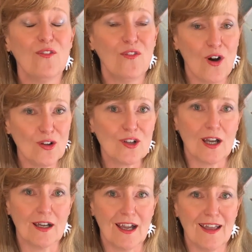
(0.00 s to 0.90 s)

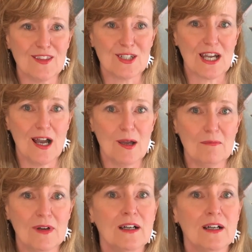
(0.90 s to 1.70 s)
vulgar at the time,